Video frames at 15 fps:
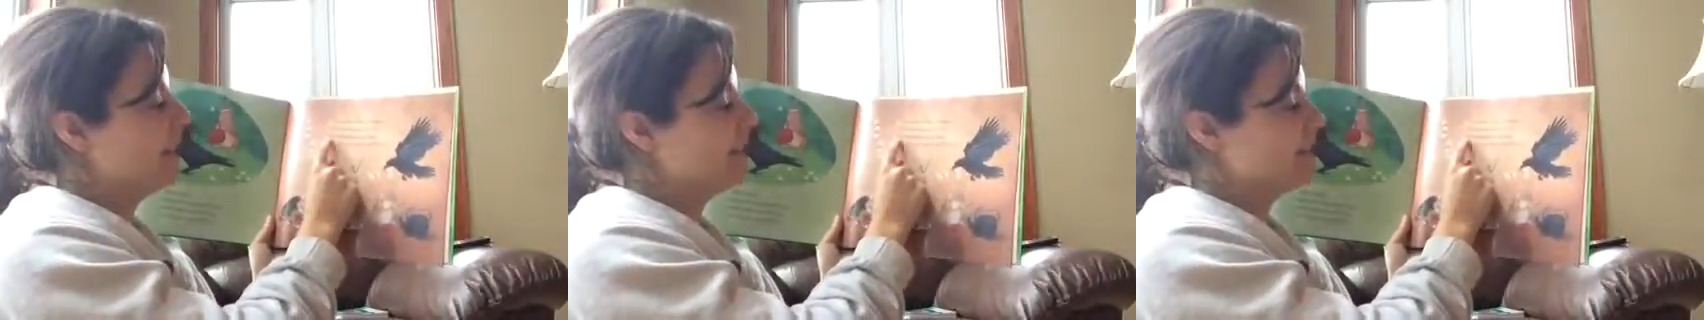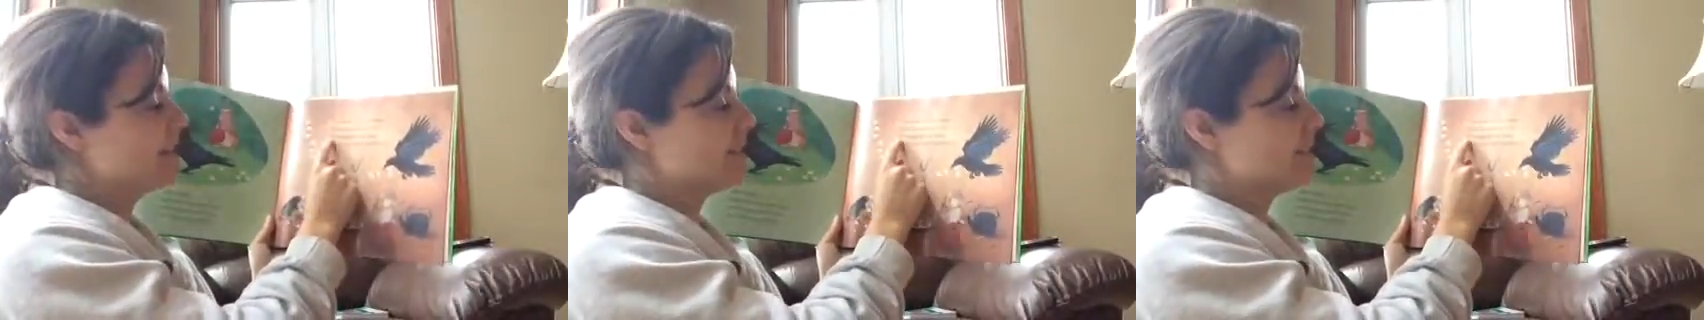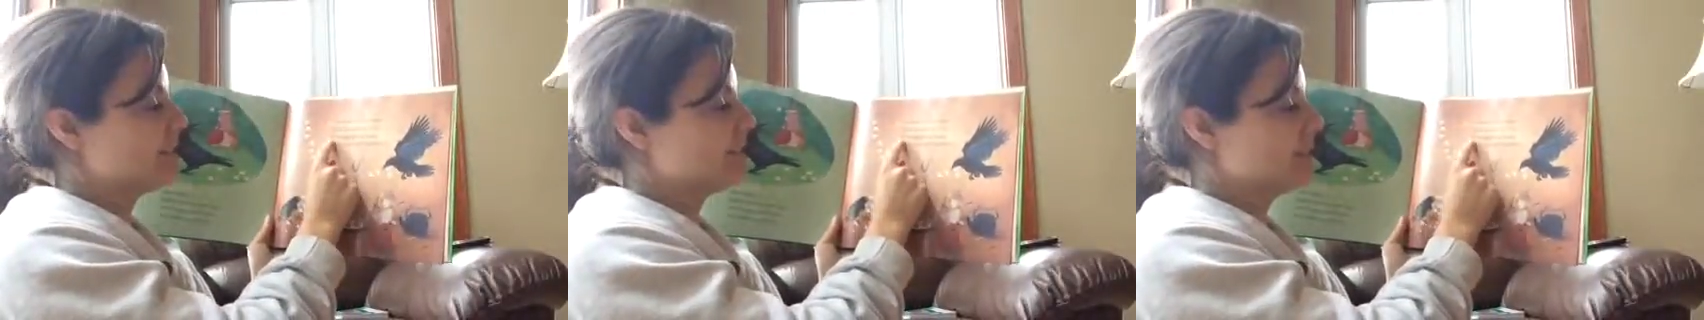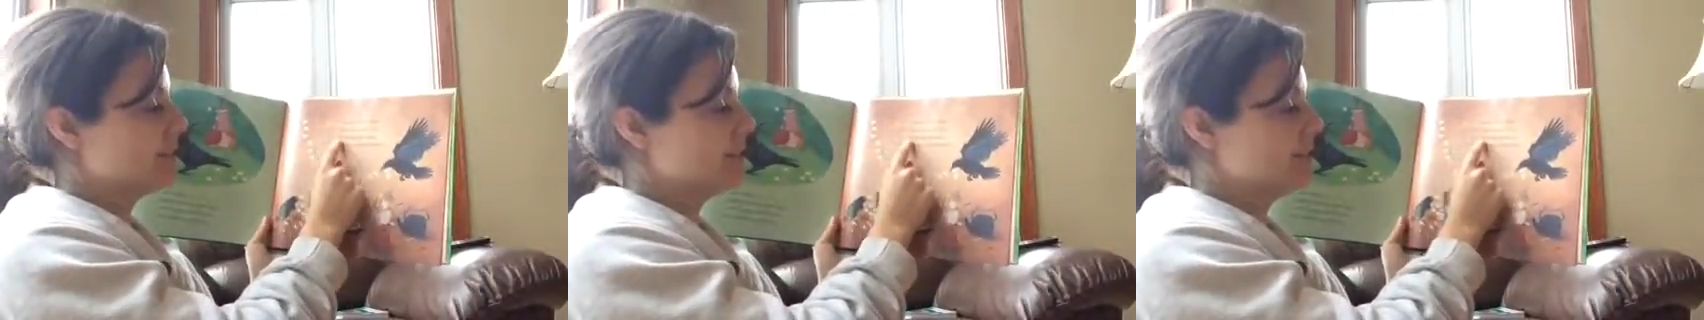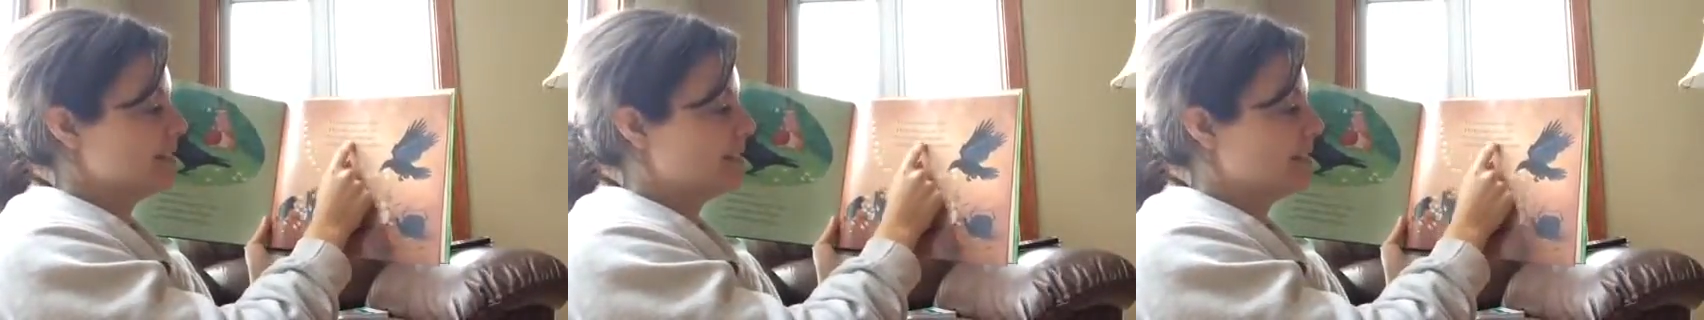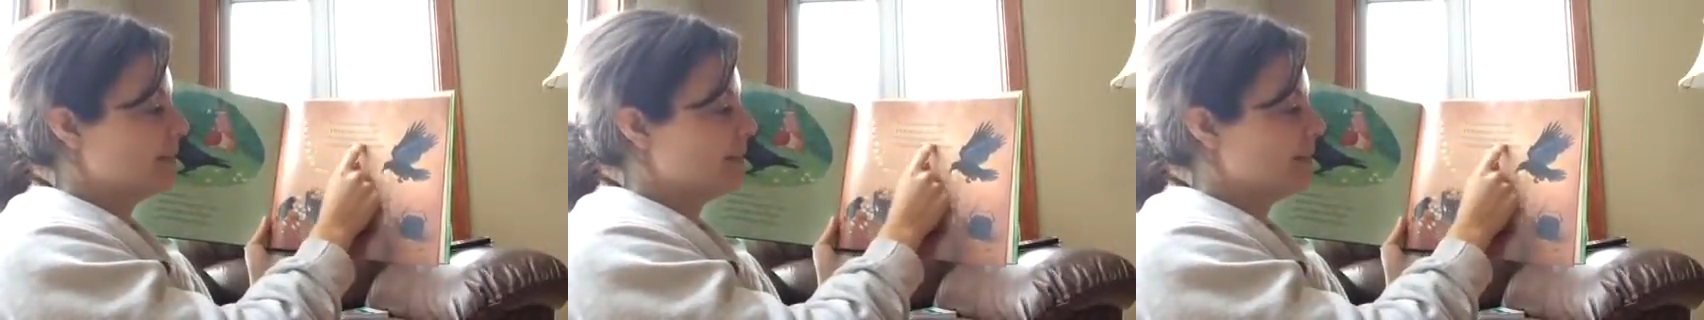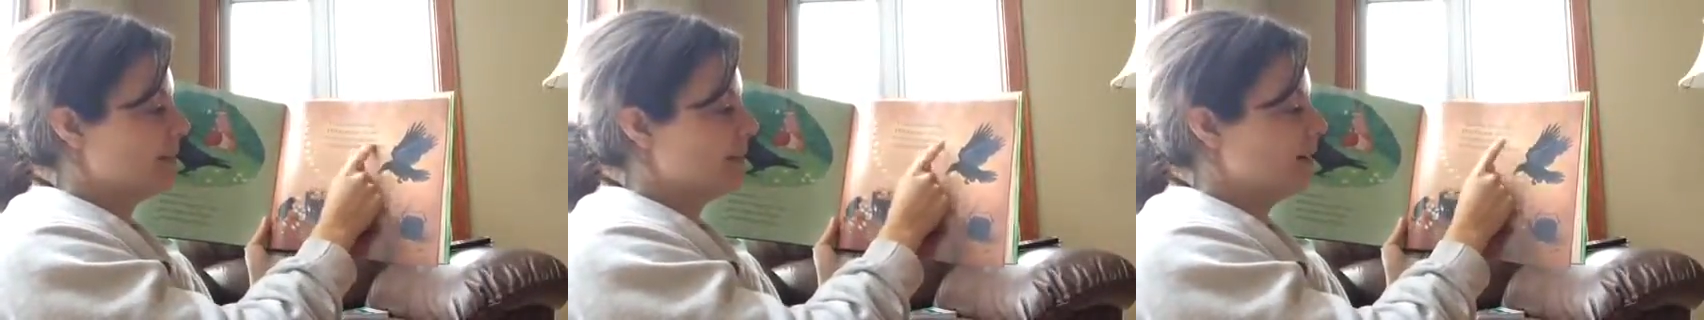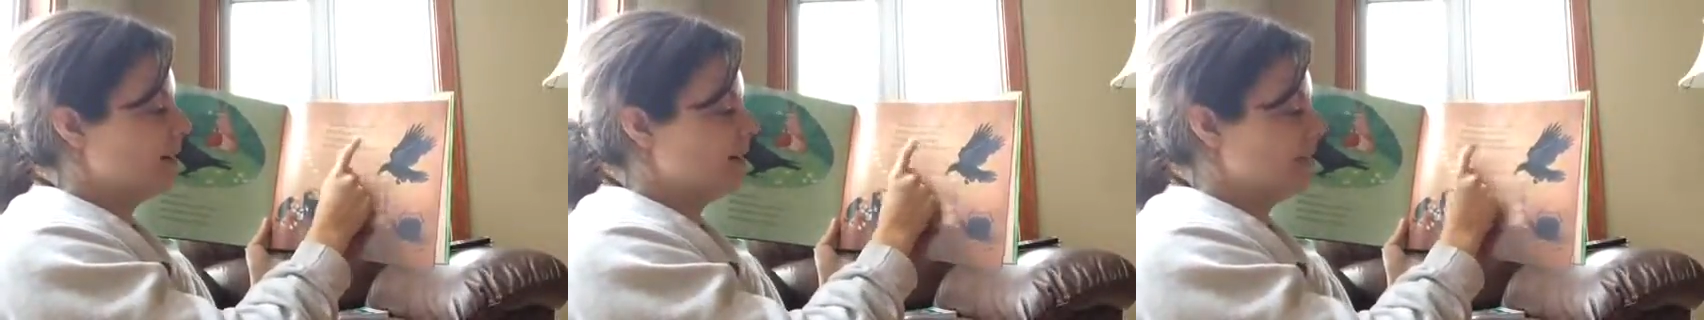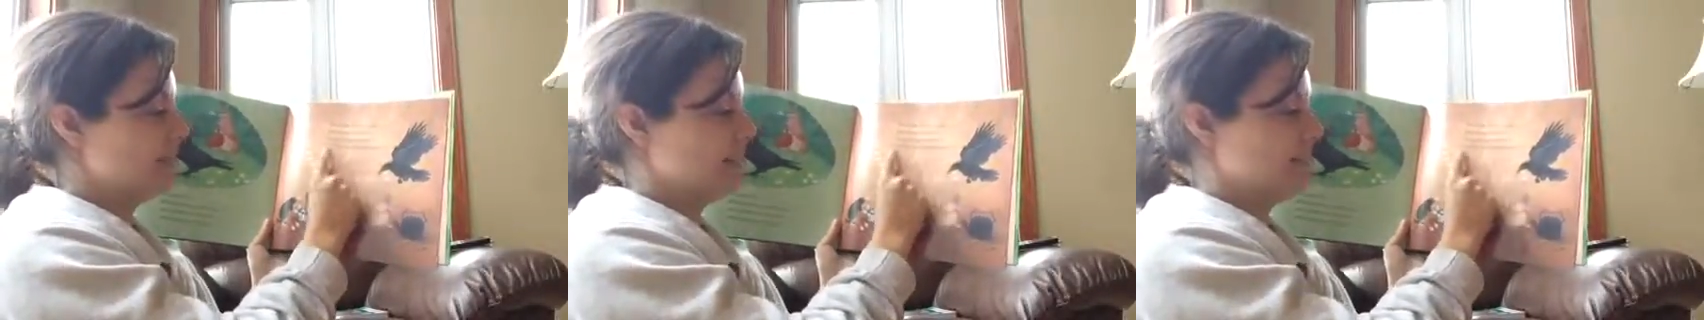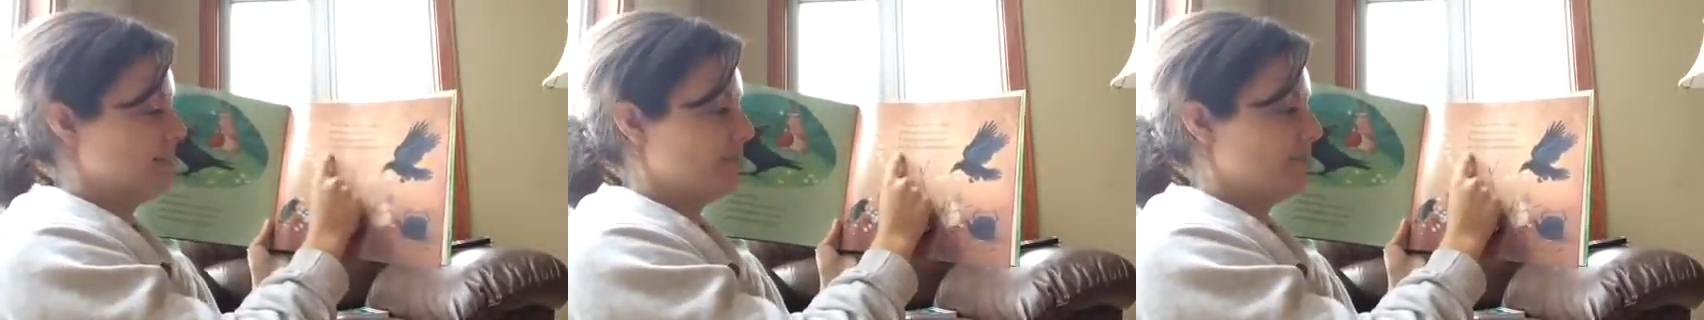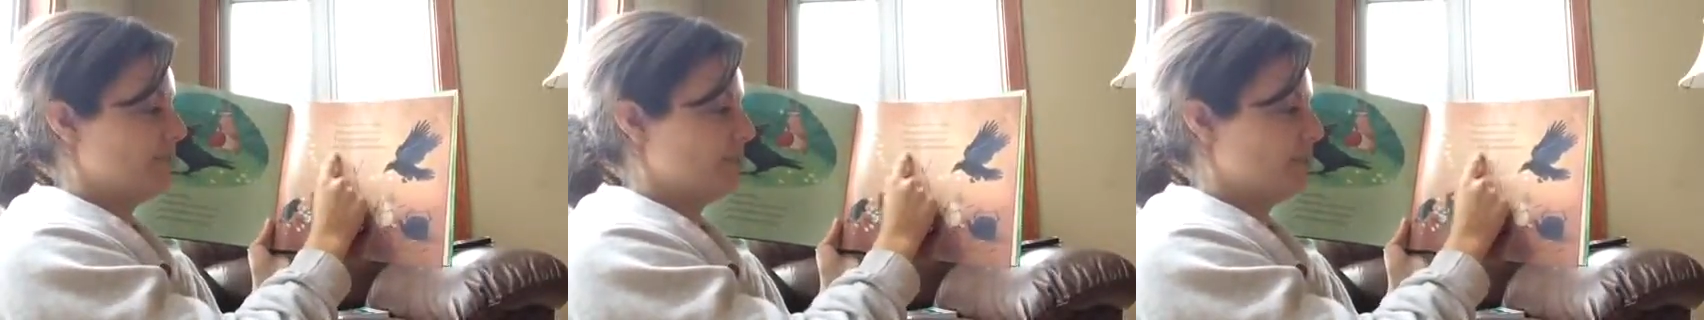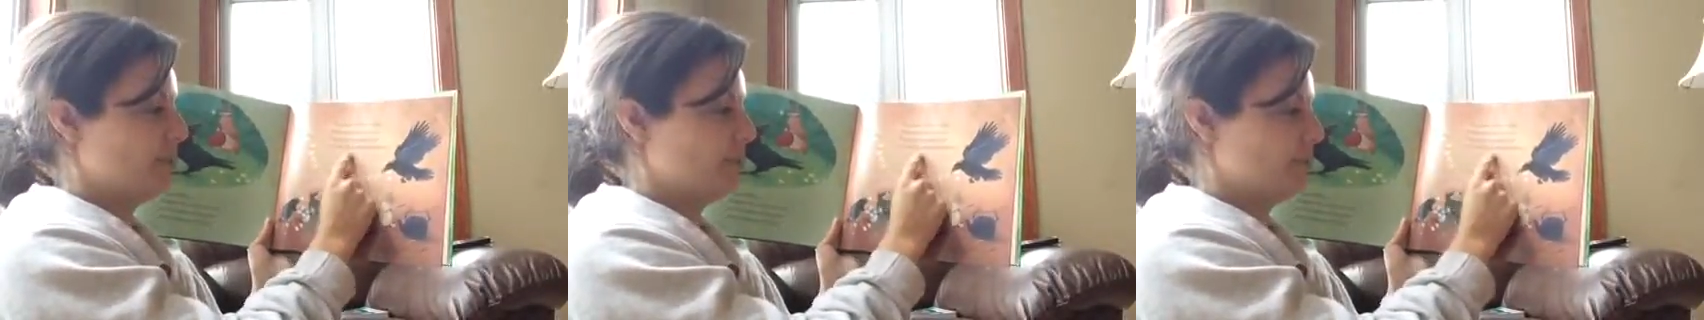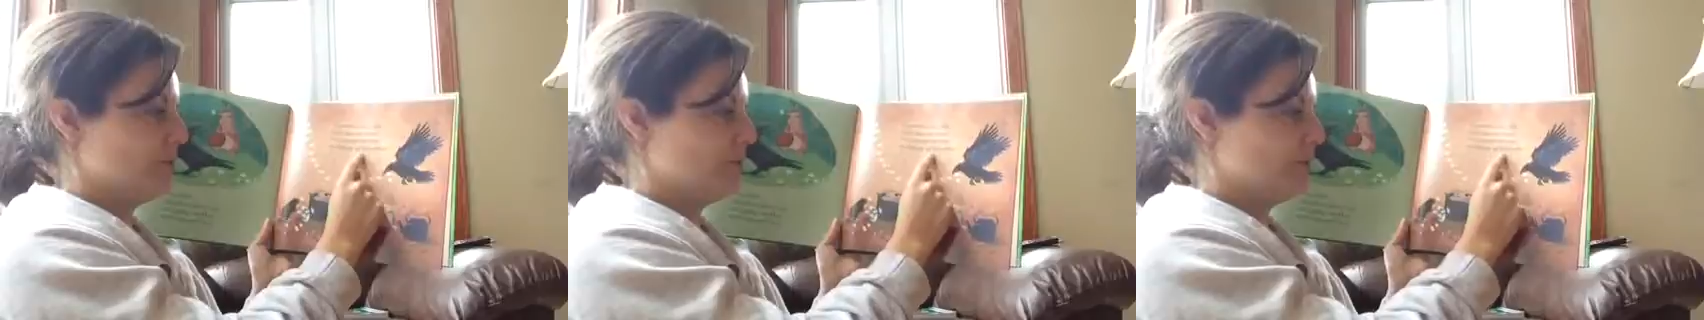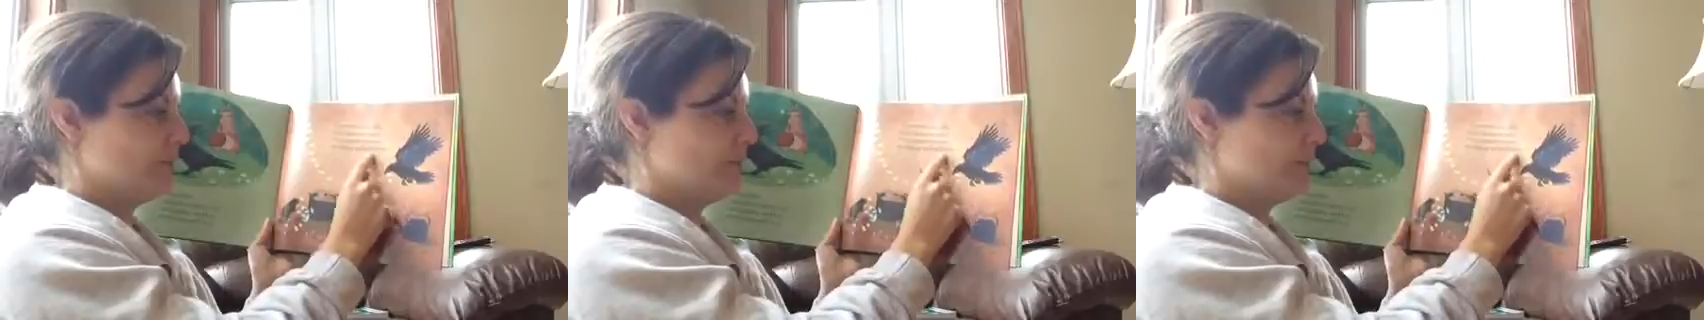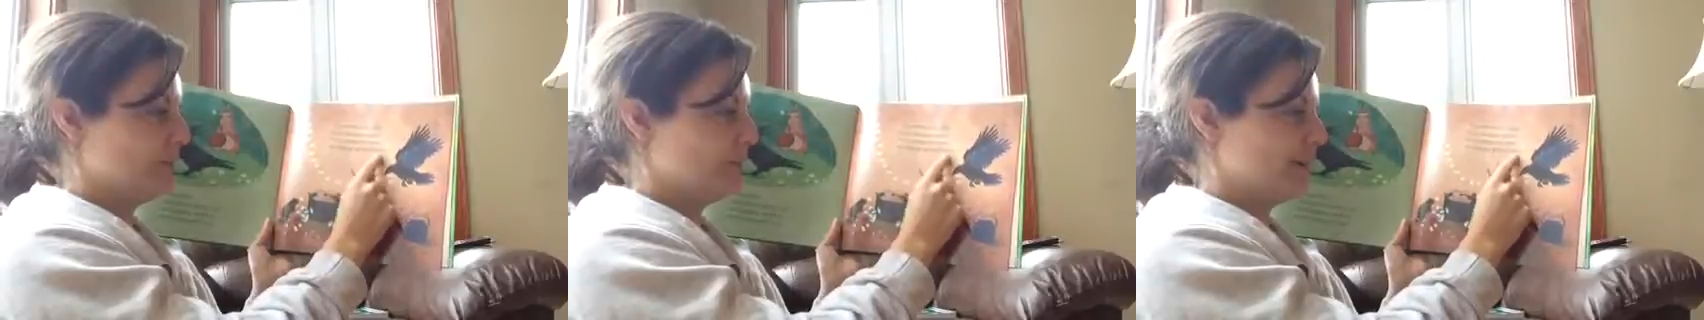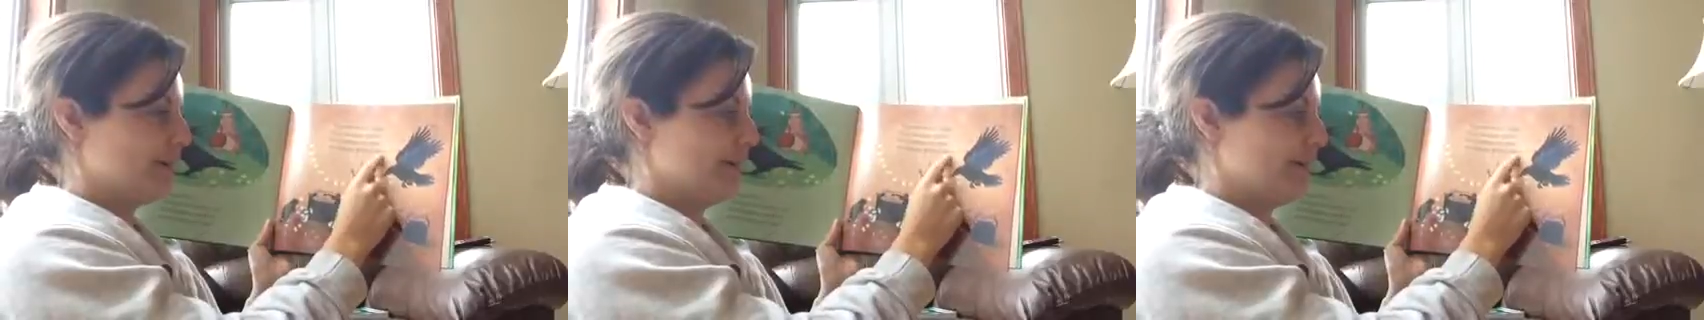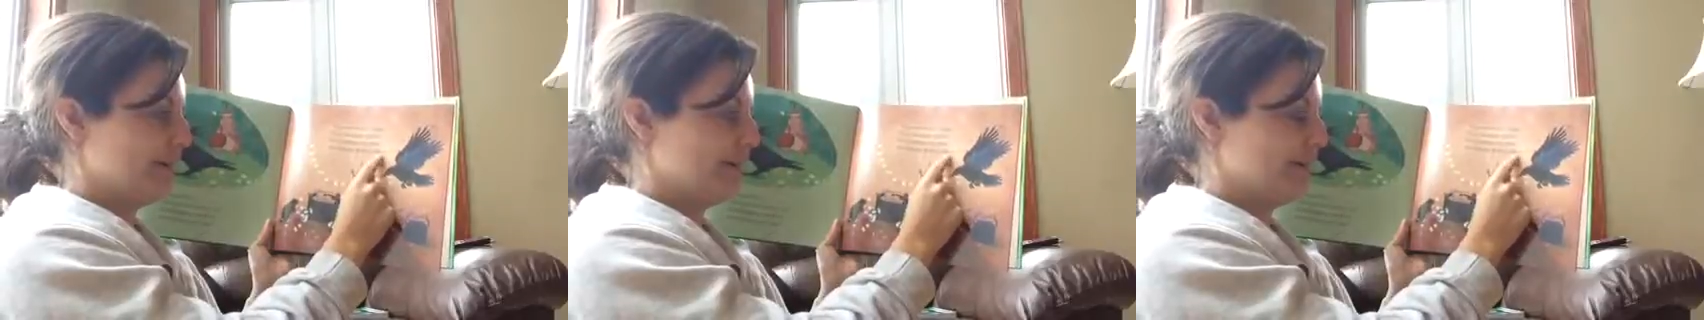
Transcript: It's a springtime party for their good friend Bear.